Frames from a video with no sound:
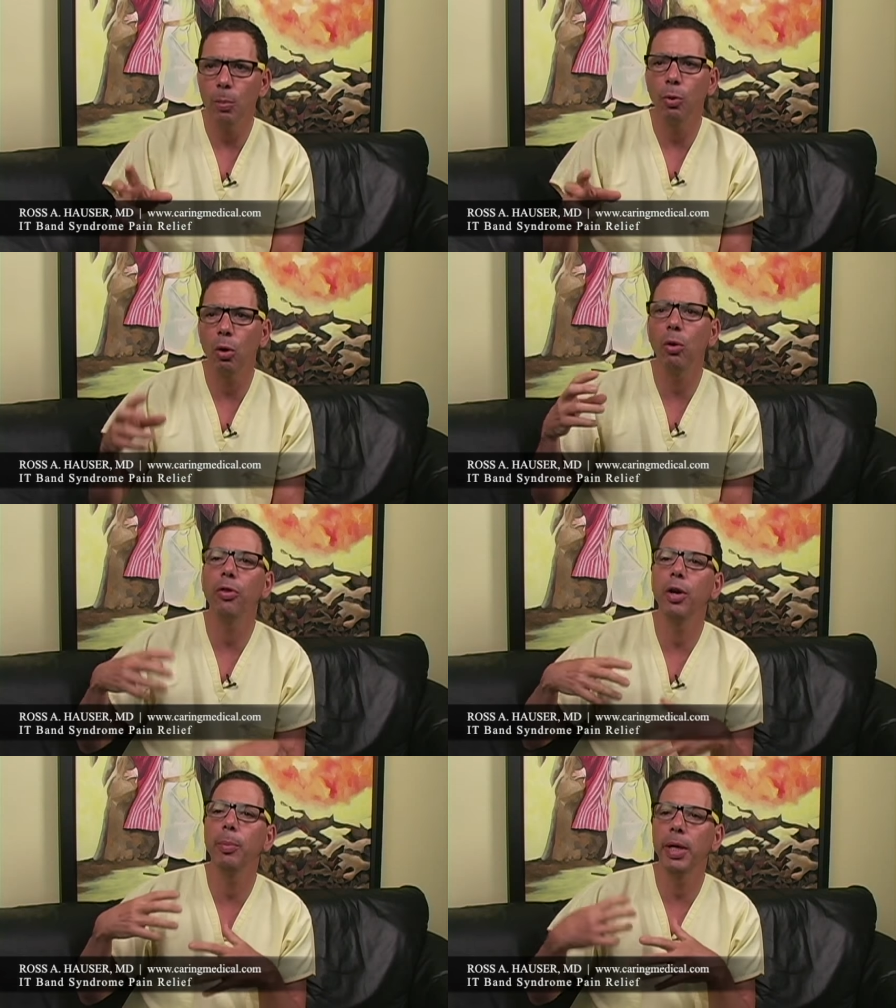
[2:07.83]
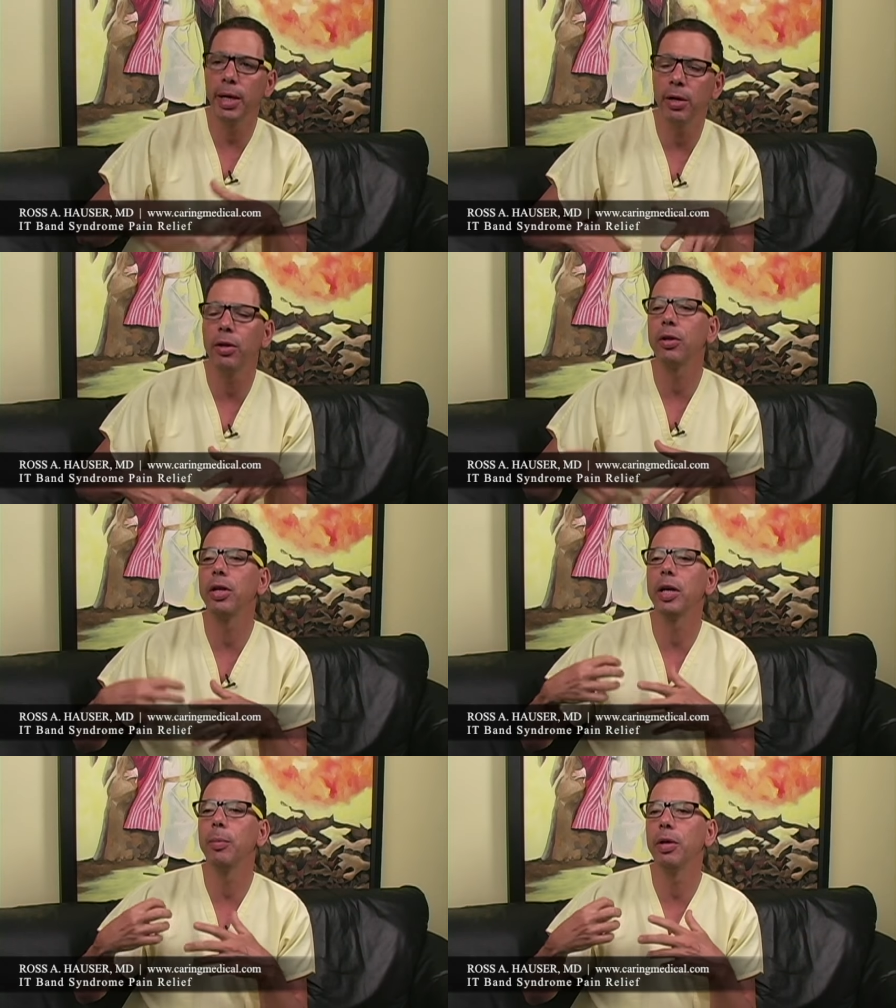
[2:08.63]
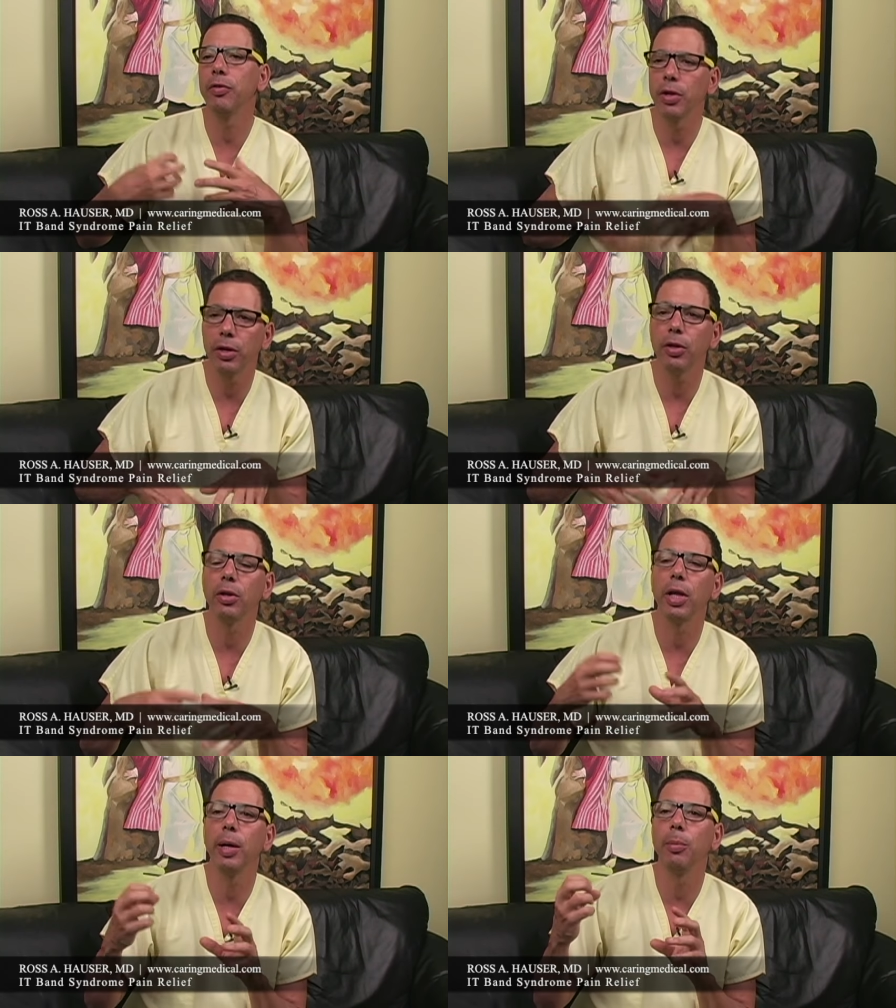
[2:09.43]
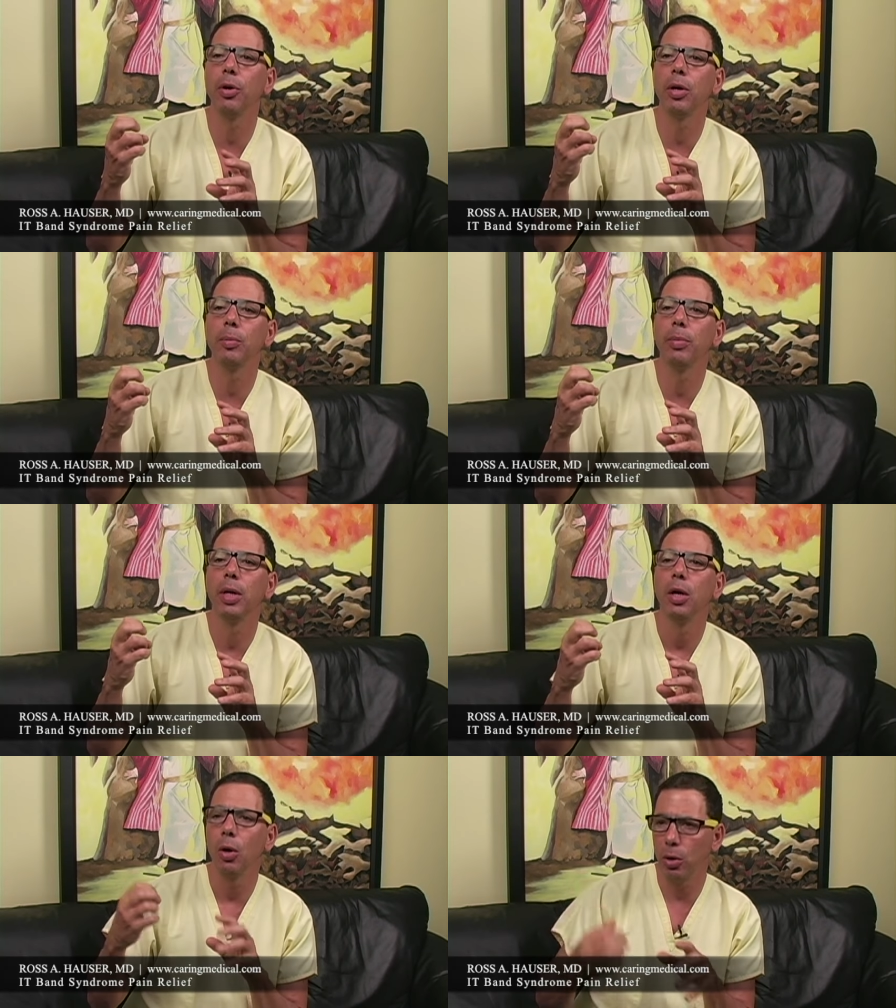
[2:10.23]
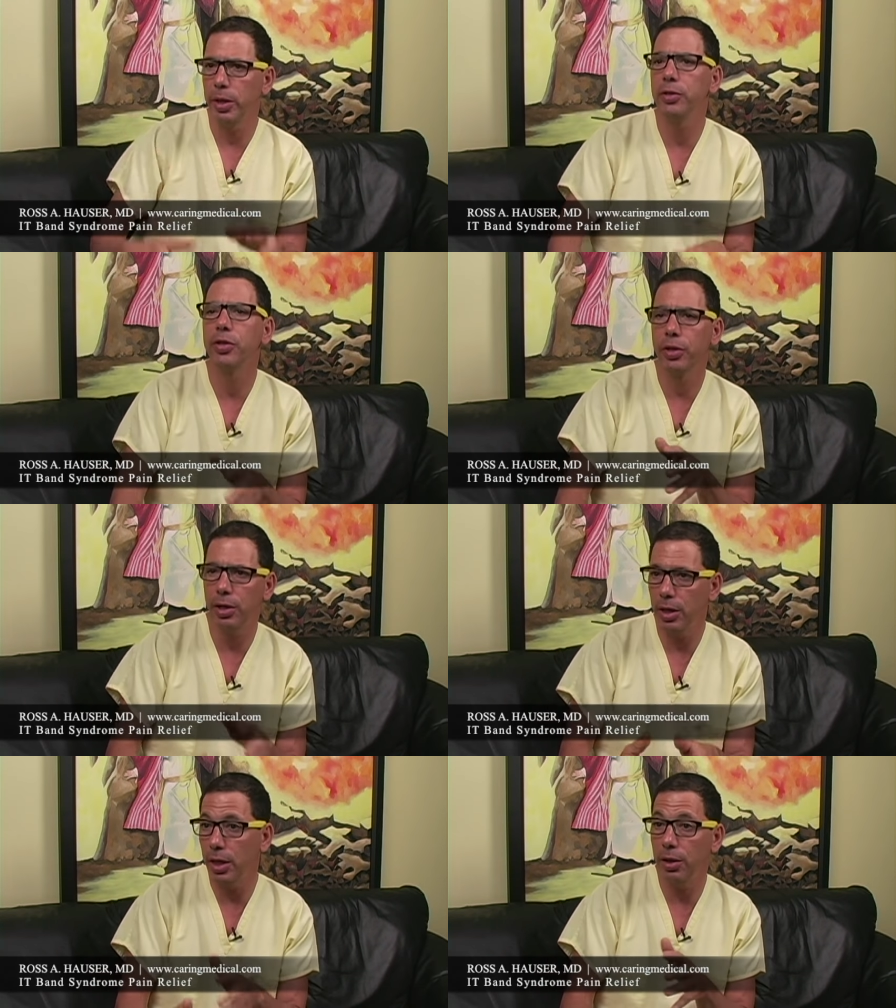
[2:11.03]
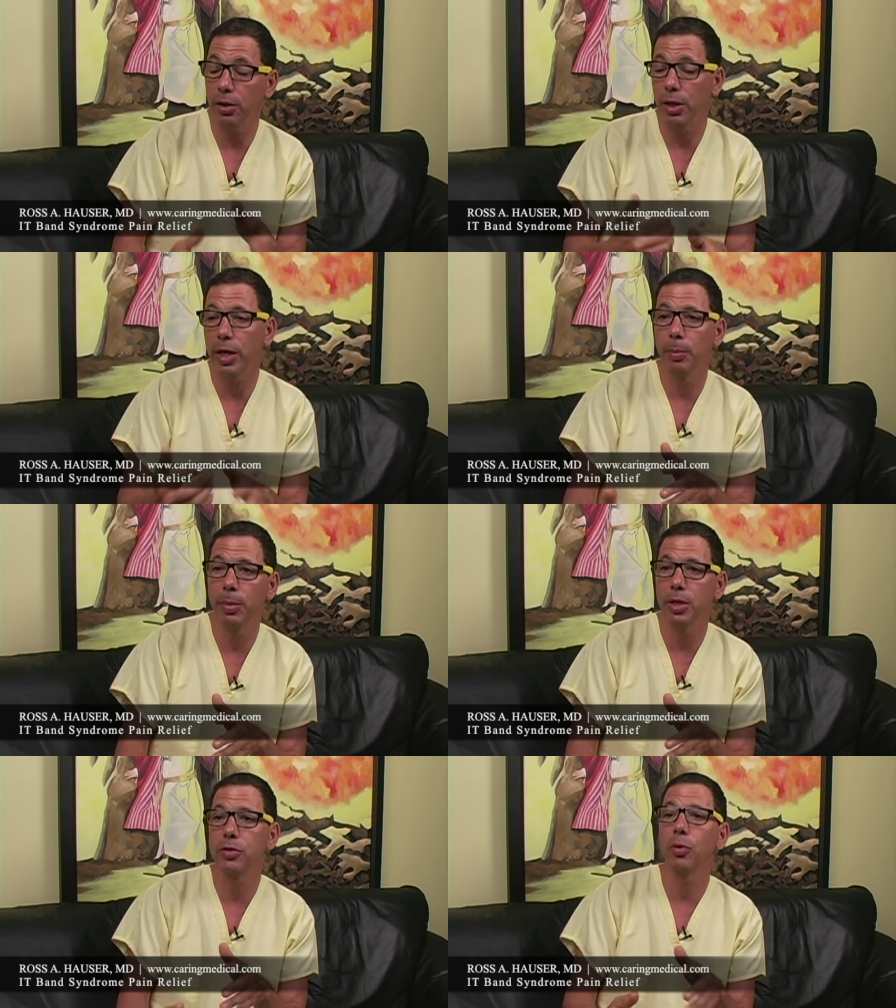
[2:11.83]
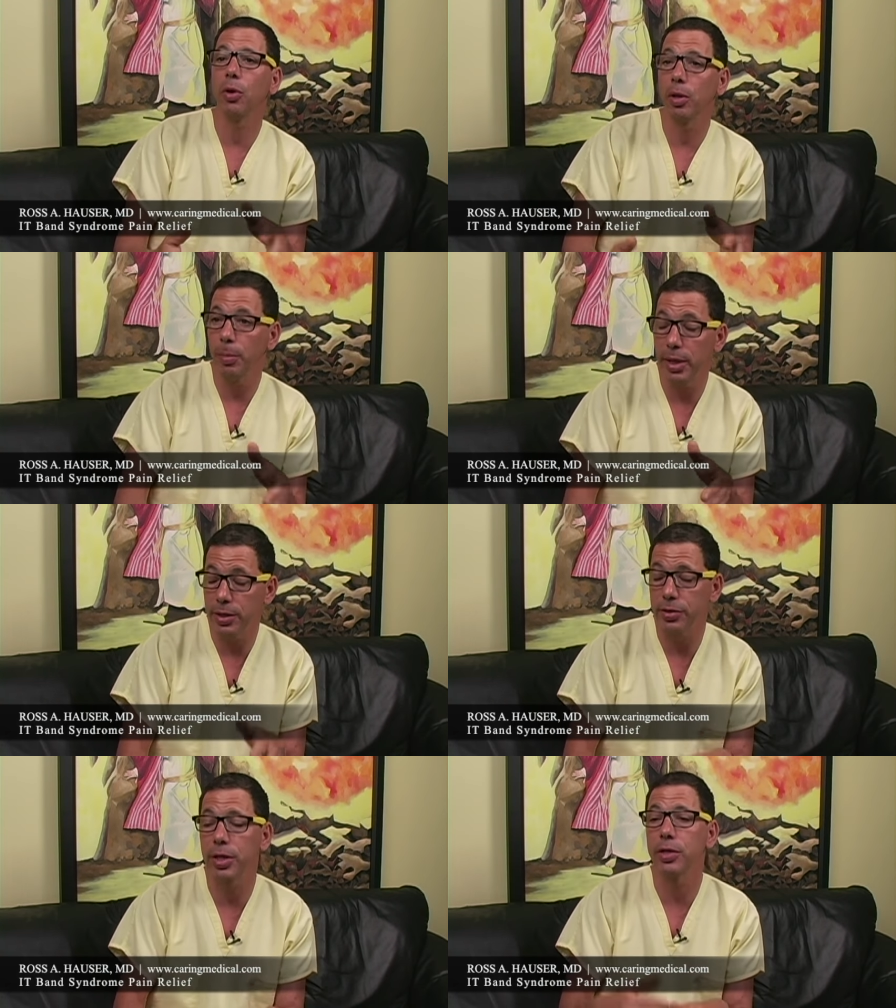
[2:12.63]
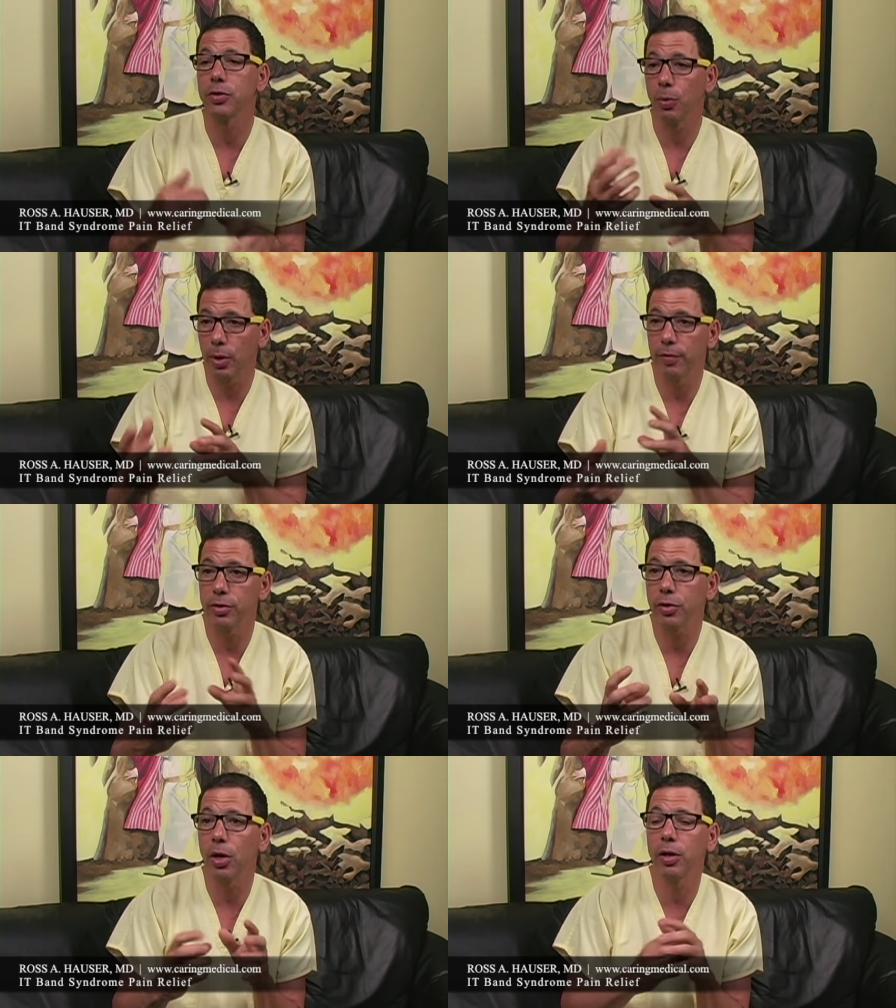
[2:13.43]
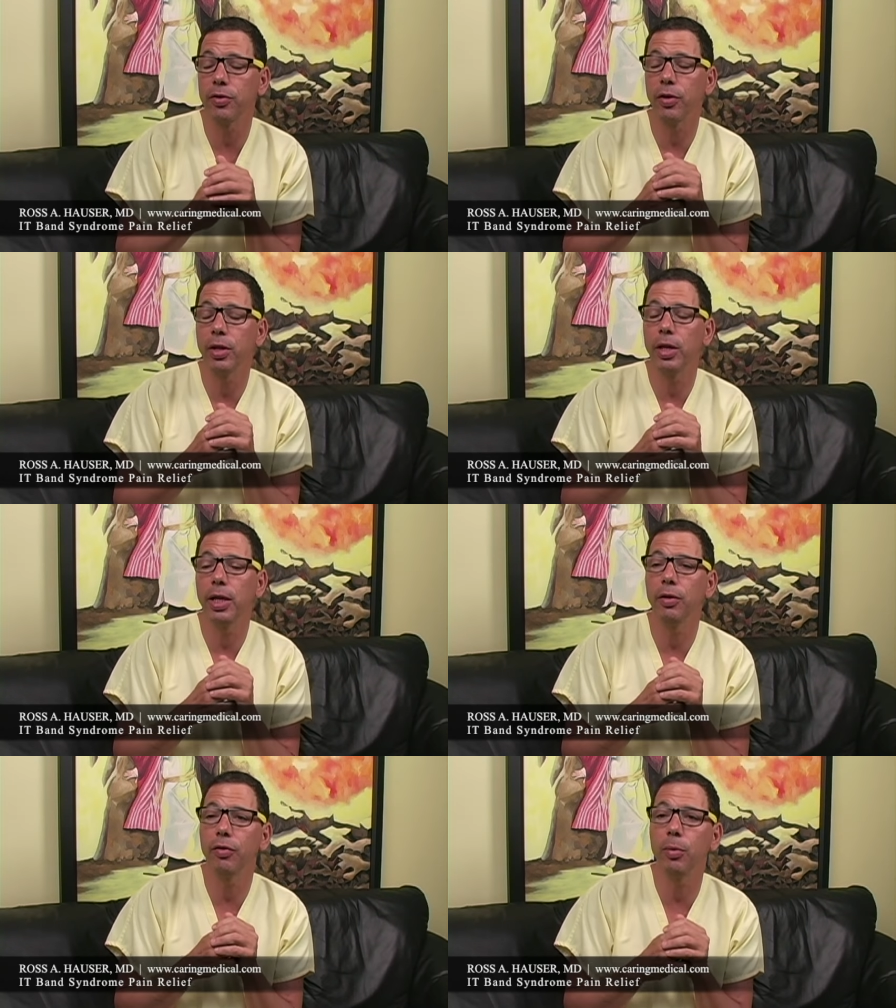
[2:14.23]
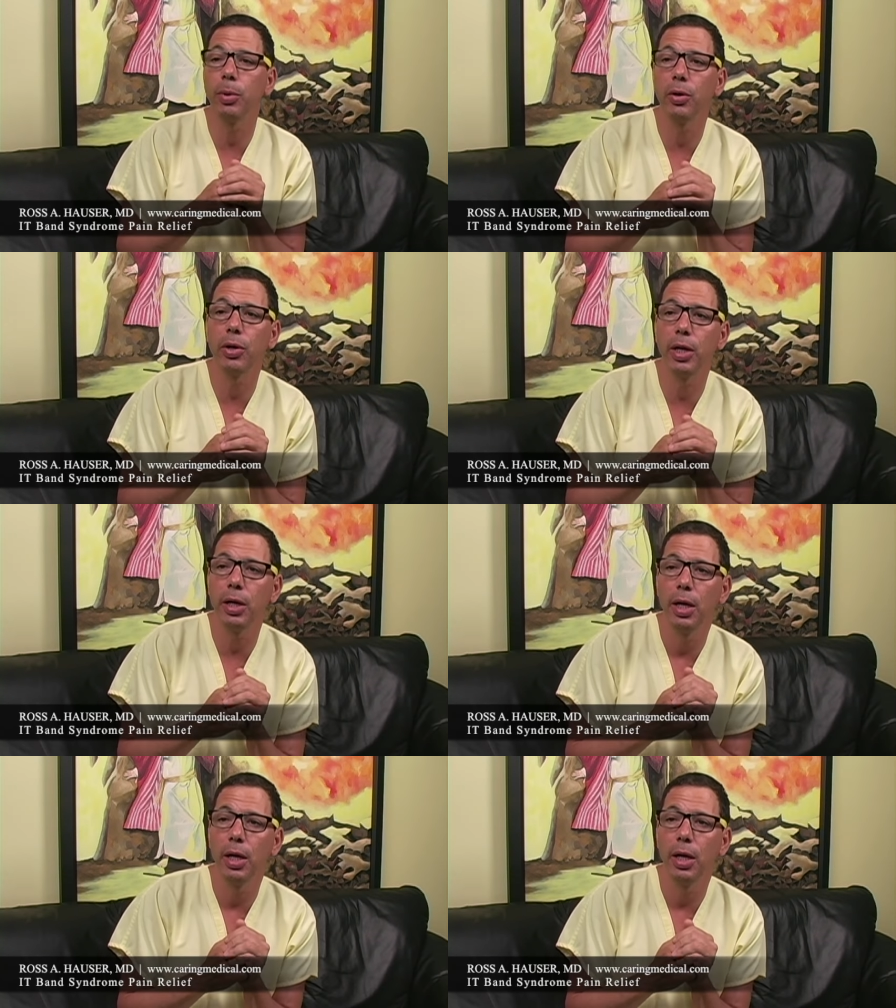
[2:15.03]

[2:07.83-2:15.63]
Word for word: Prolotherapy into the ligaments, into the labrum, or into the knee, the ligaments, or the meniscus, or whatever's causing the knee instability,